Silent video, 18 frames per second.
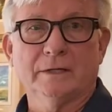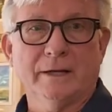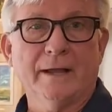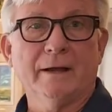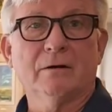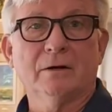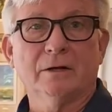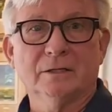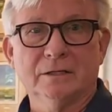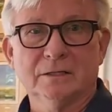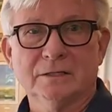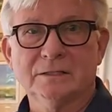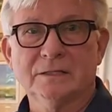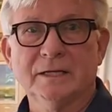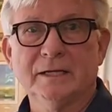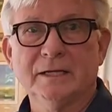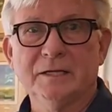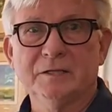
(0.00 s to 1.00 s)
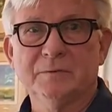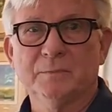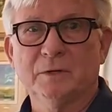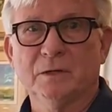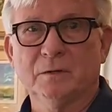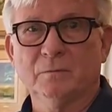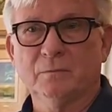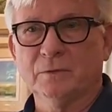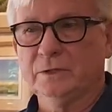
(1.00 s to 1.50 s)
and area scenes,
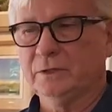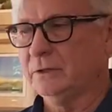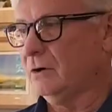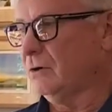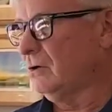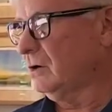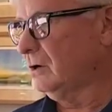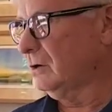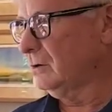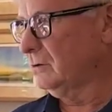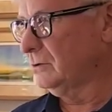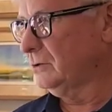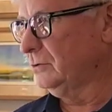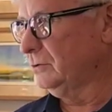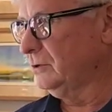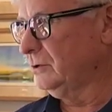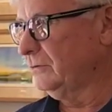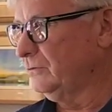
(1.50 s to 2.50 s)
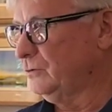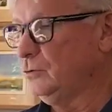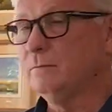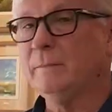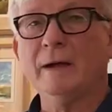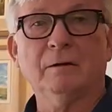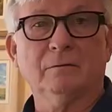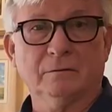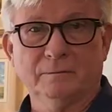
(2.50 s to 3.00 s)
but we are doing a few
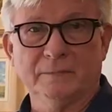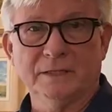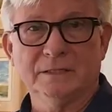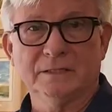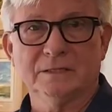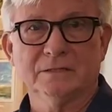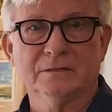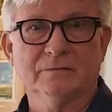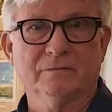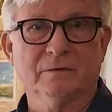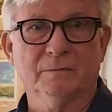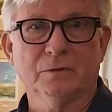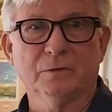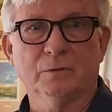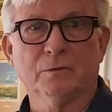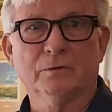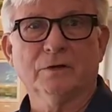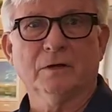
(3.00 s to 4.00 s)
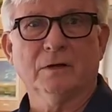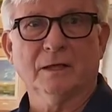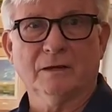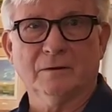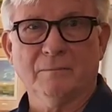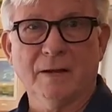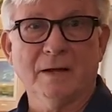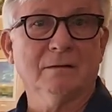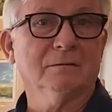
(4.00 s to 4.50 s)
mountain pieces from the North
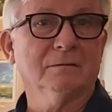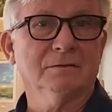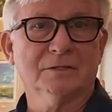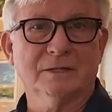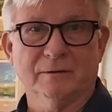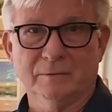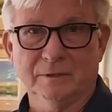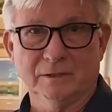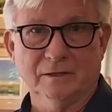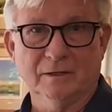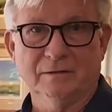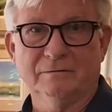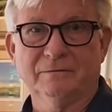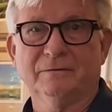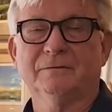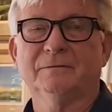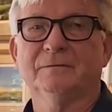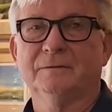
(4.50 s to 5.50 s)
Carolina mountains that we love.